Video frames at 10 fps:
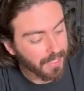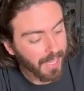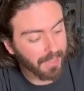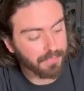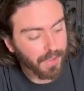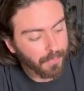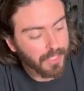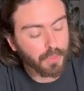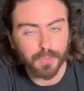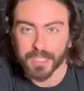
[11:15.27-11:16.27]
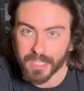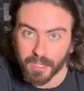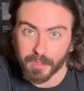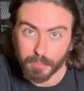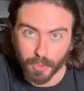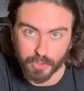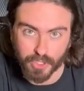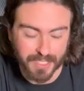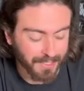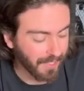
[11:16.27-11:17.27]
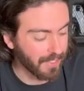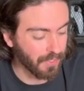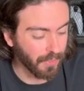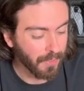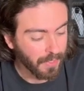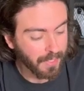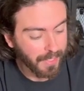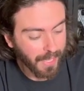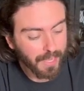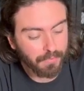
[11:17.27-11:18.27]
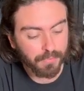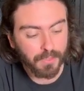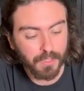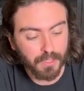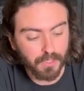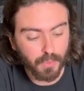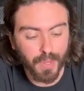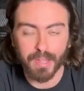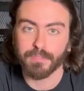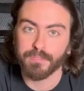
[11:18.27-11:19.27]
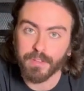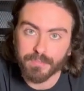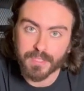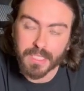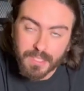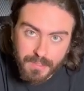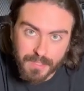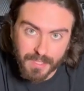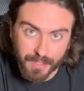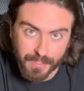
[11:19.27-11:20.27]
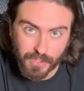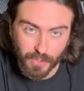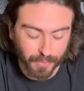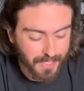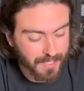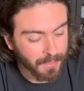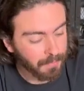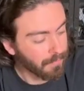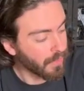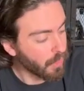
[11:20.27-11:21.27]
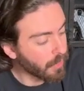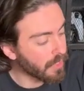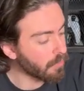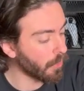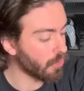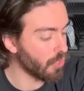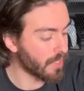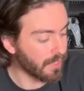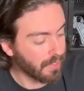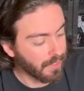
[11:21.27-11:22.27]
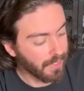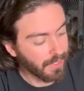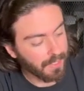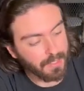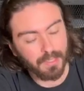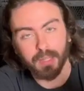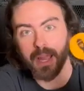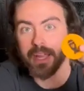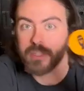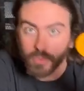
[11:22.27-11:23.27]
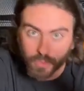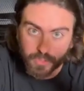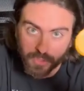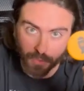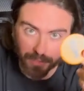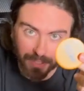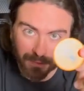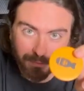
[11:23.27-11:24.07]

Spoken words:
a very unique purchase that they can do. If you have 15 science tokens, you can purchase a nuke token.